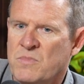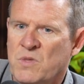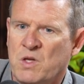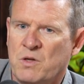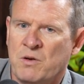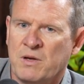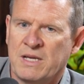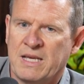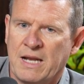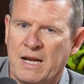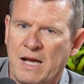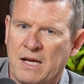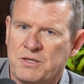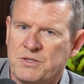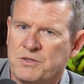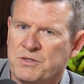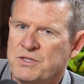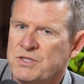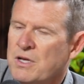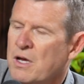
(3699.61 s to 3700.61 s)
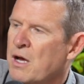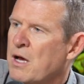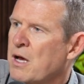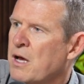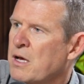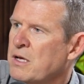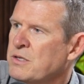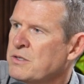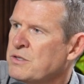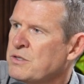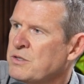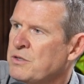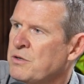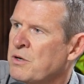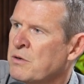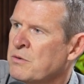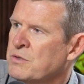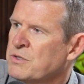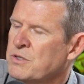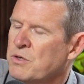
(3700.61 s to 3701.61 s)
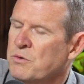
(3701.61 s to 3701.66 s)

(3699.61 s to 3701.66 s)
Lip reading: you don't get exercise, you don't